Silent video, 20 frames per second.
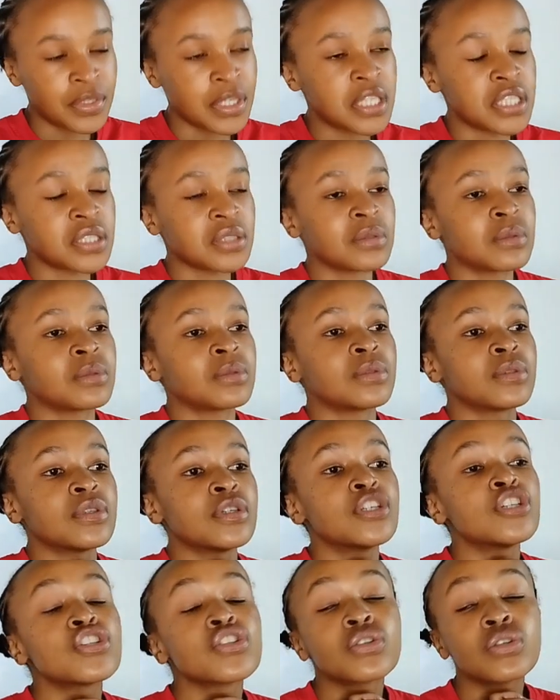So,
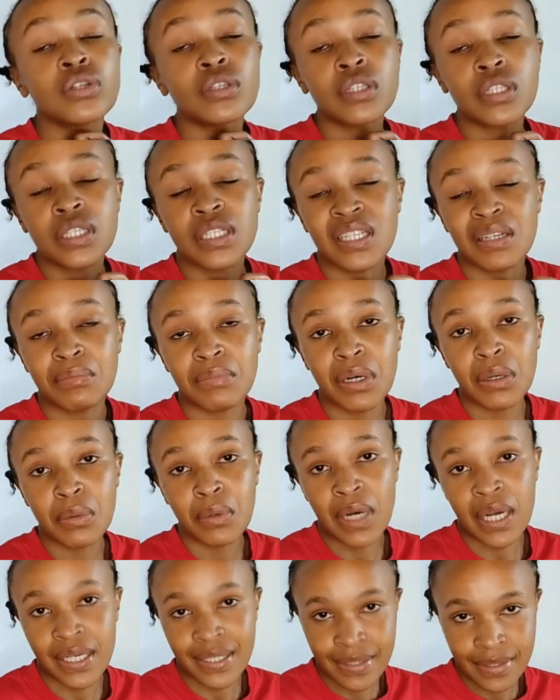truth number
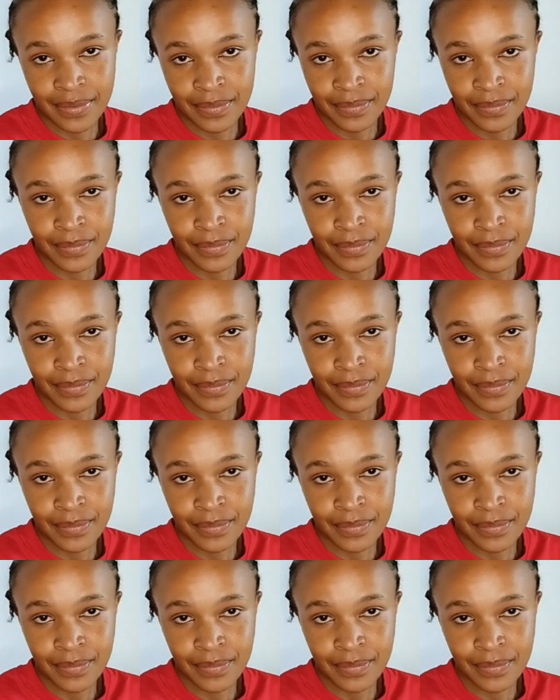one,